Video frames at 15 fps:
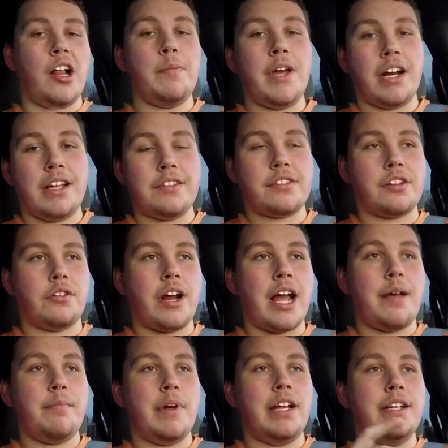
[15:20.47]
me on
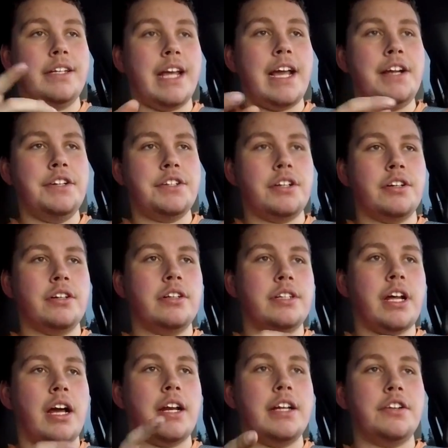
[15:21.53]
Instagram,
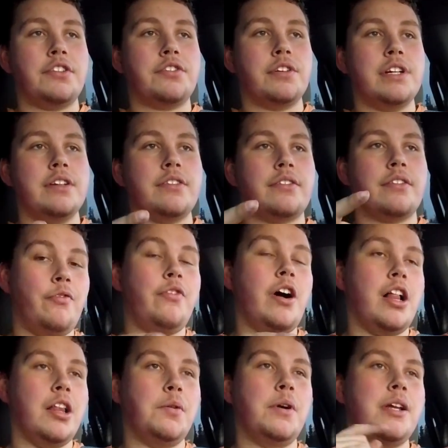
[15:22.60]
danger.industries.
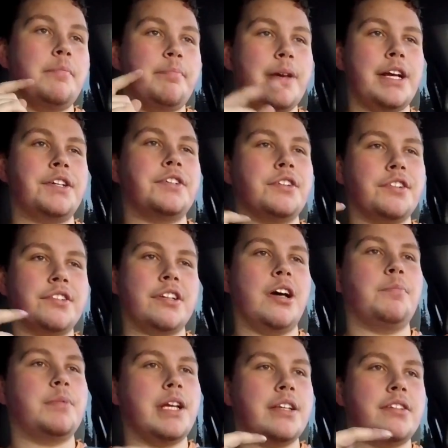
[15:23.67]
Follow it, pictures,
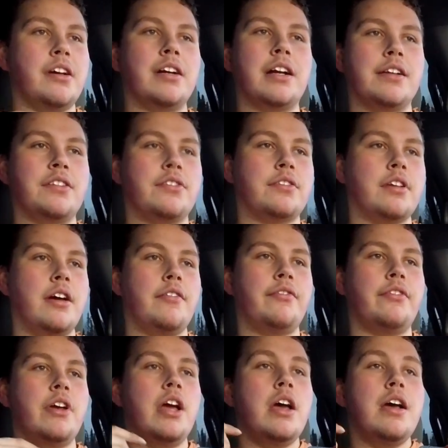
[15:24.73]
updates, all kinds of stuff.
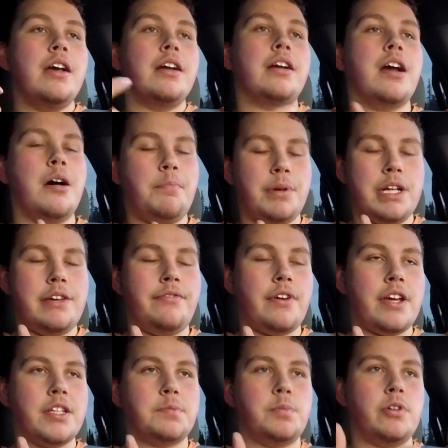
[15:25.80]
Company
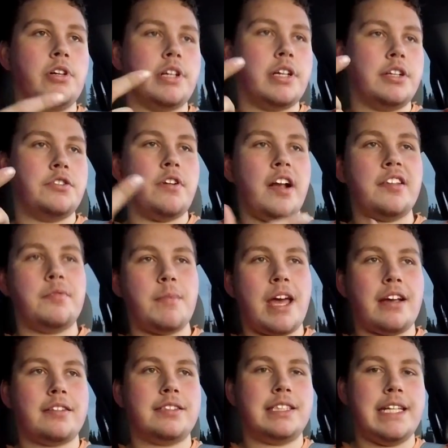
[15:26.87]
Facebook,
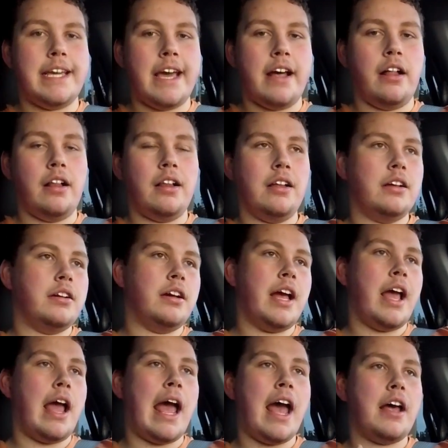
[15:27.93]
Transmax TL.
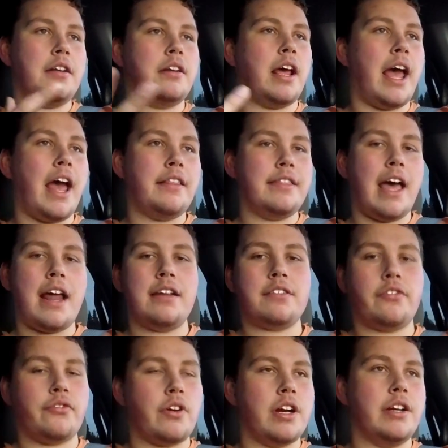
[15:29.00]
Add that as
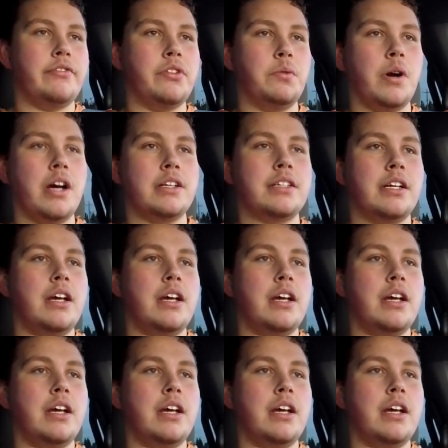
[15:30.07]
a friend if you want.